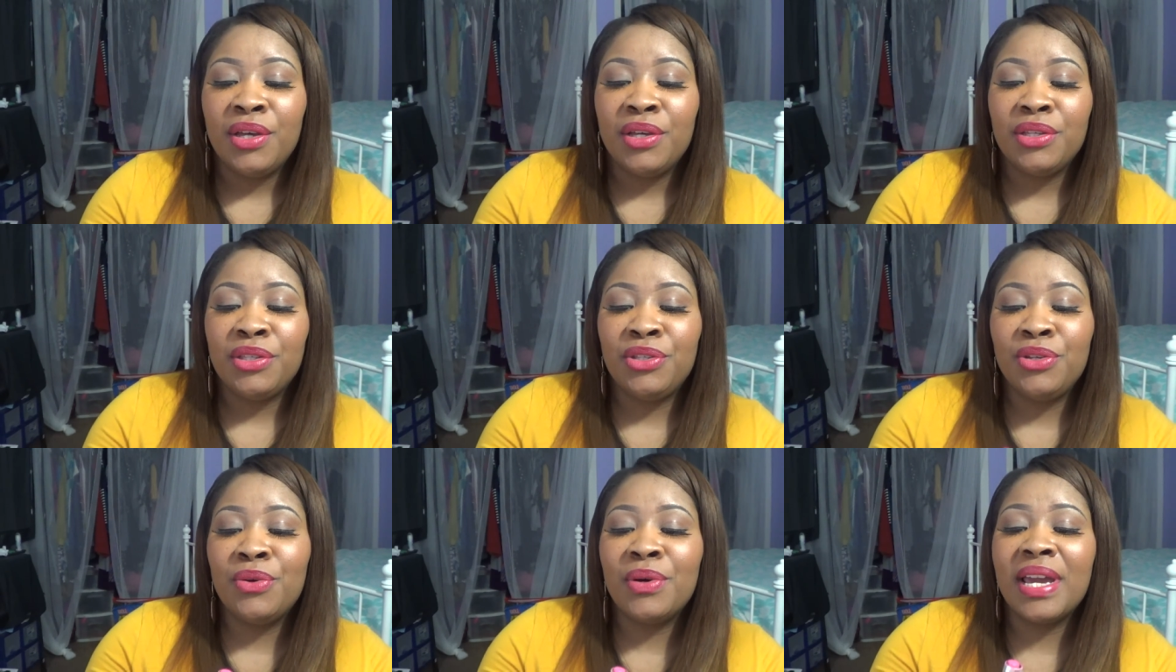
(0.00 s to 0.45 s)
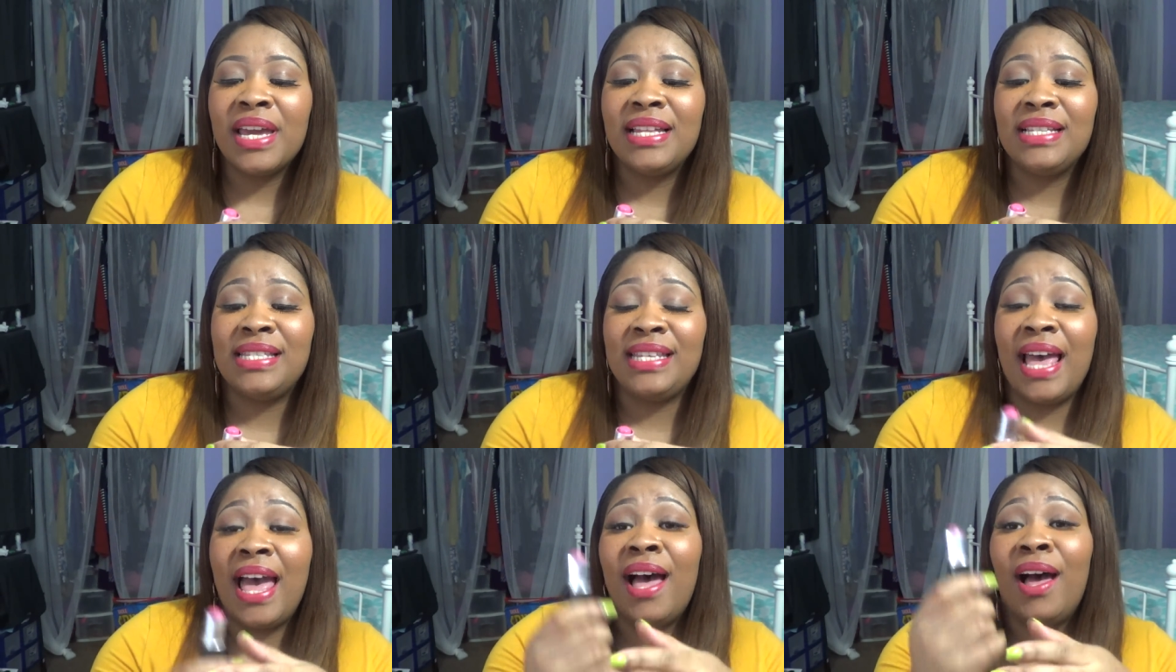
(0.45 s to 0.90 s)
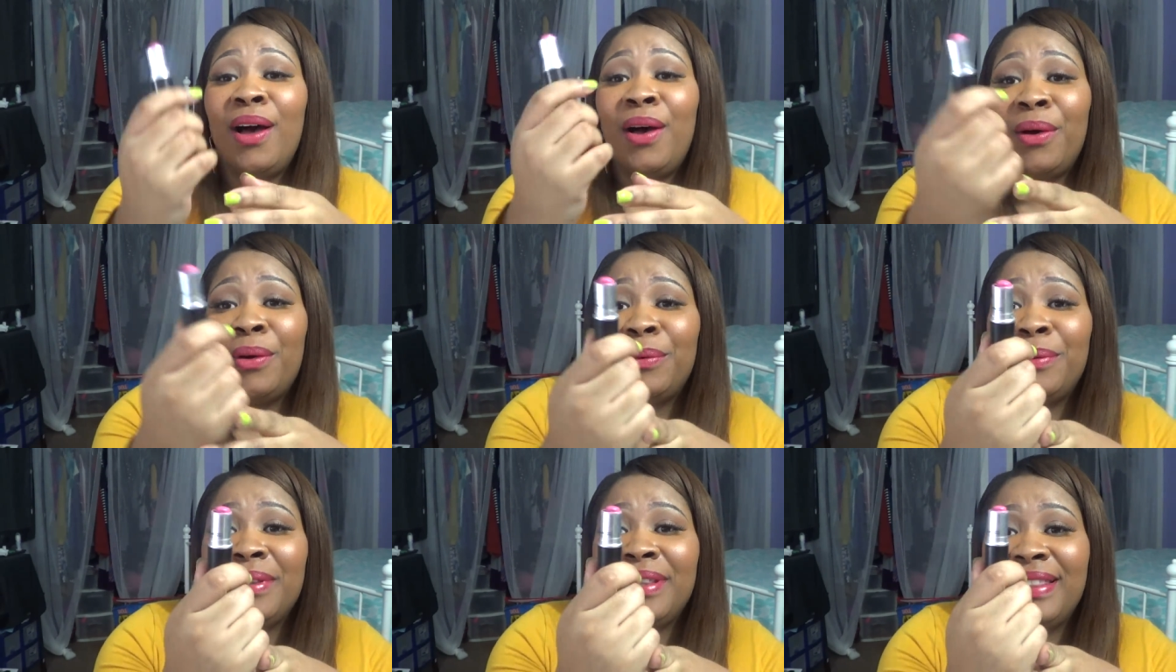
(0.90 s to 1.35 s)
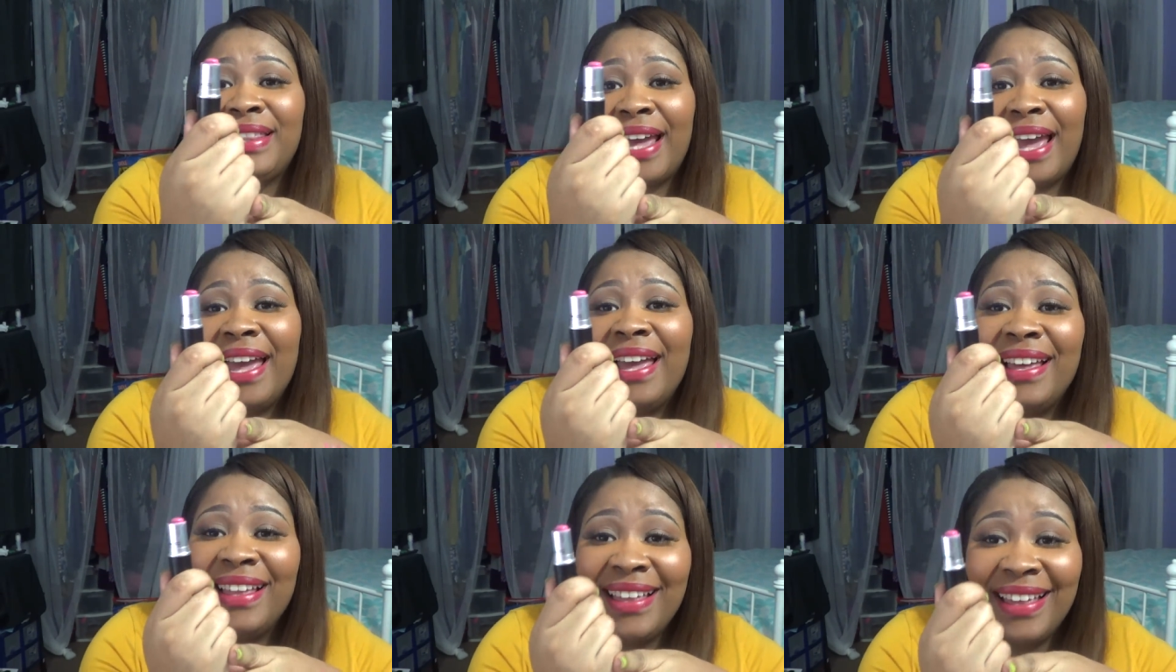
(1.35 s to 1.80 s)
You can tell
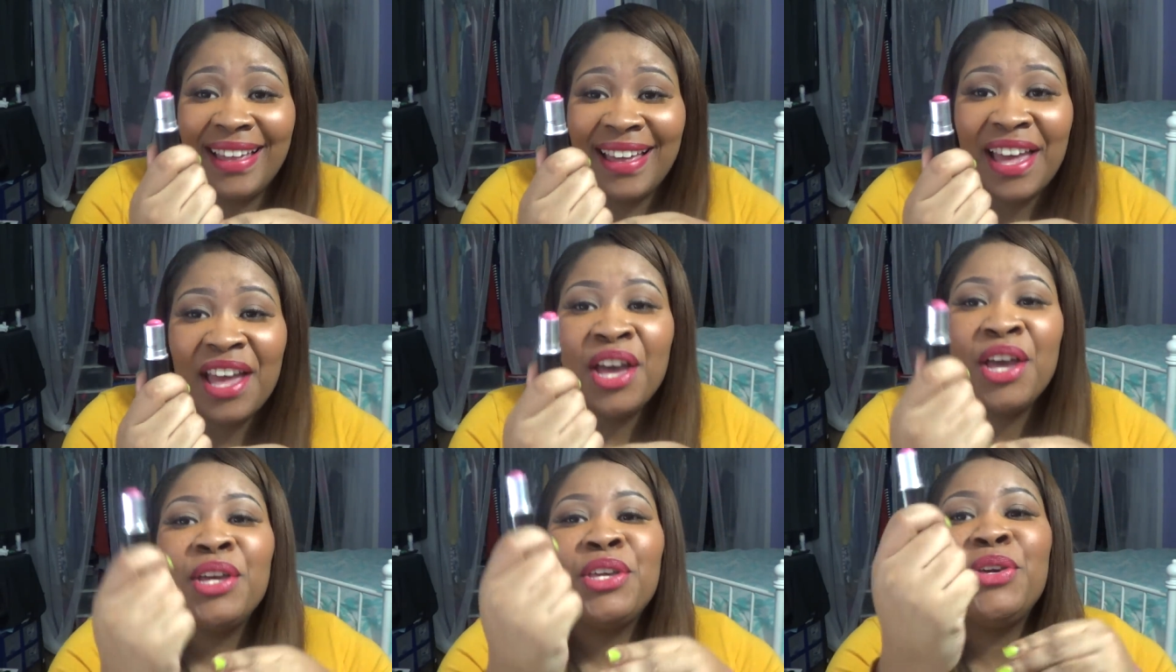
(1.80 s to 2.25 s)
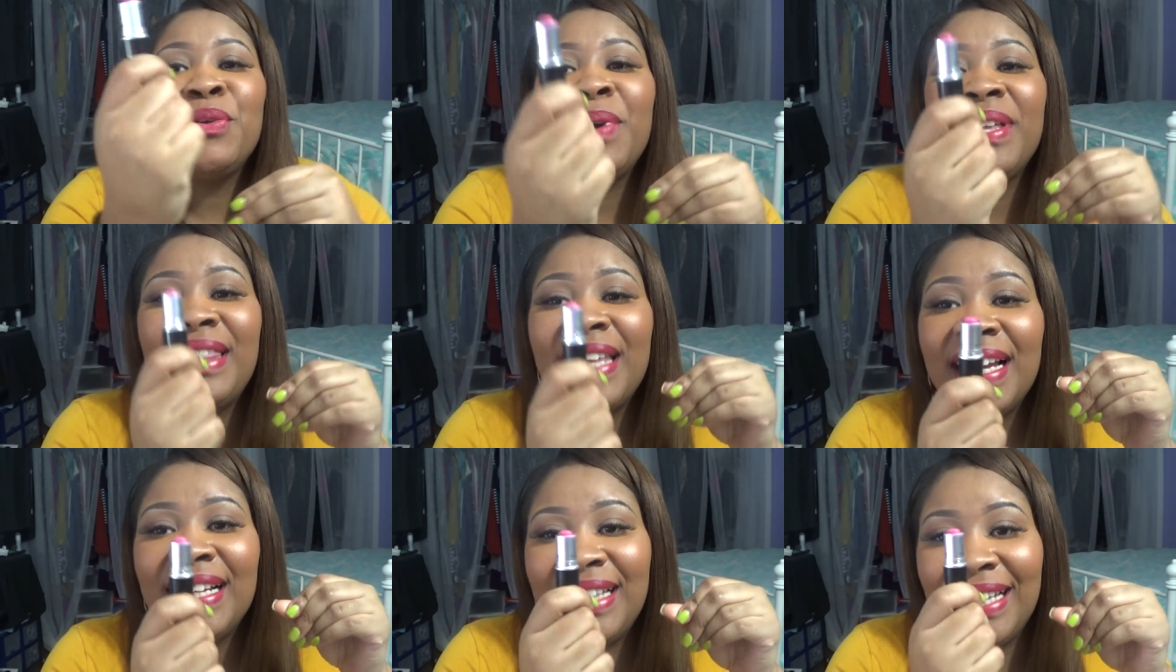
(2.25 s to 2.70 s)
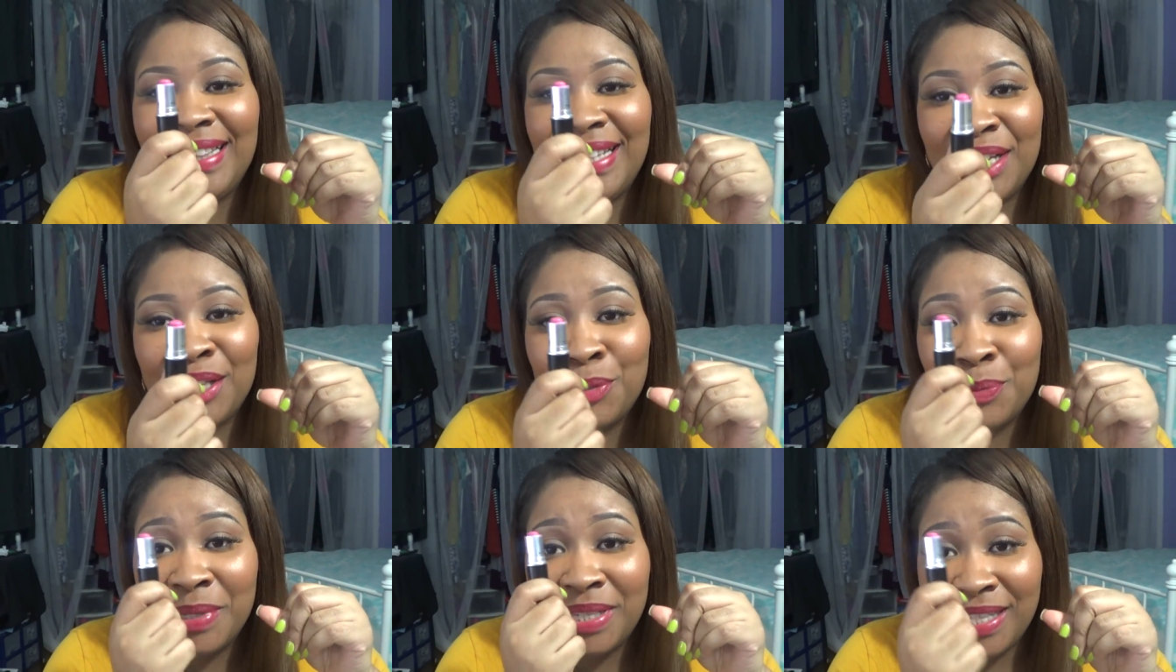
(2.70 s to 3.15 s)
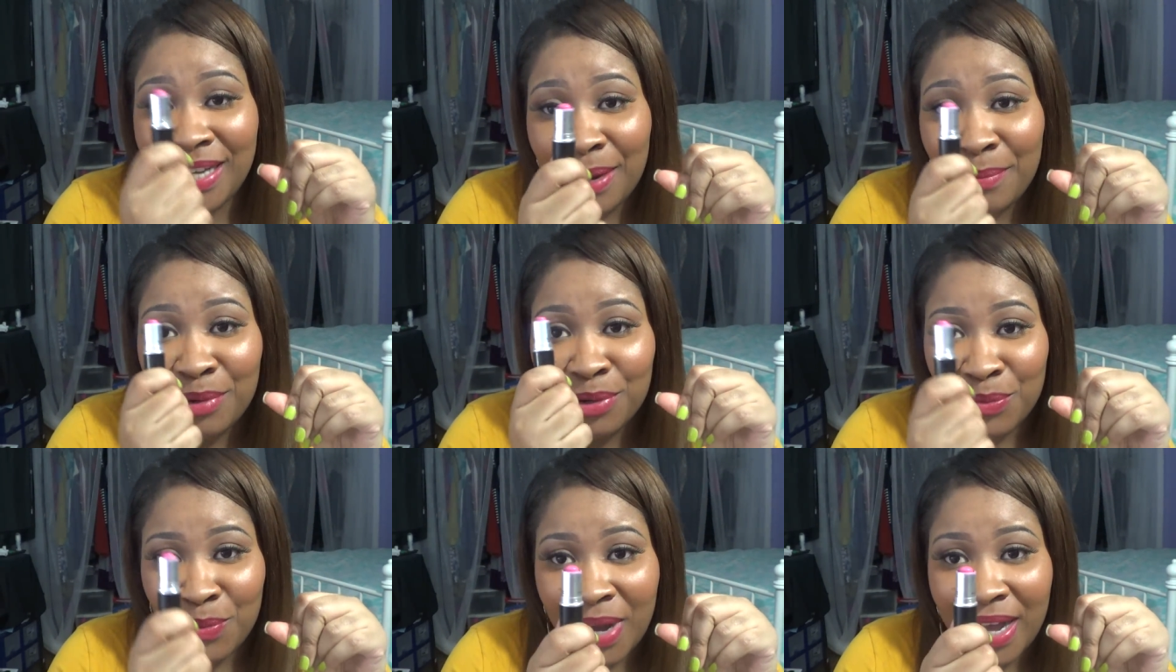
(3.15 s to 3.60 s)
that you would think that this was
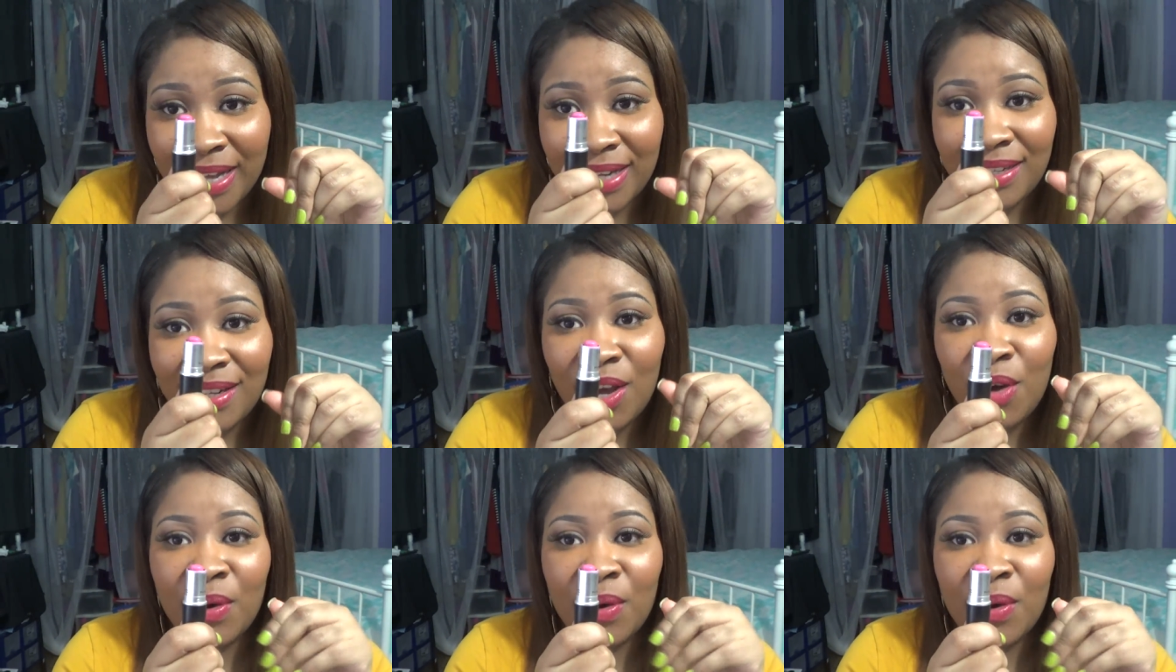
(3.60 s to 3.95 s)
number 1,